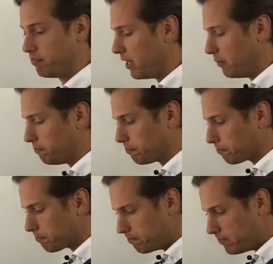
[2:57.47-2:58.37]
Now,
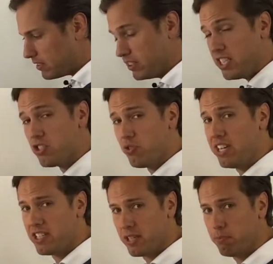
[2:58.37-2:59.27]
this is
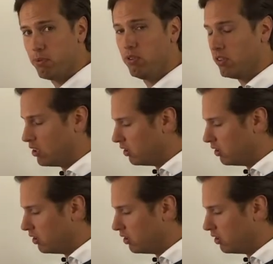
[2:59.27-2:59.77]
really simple.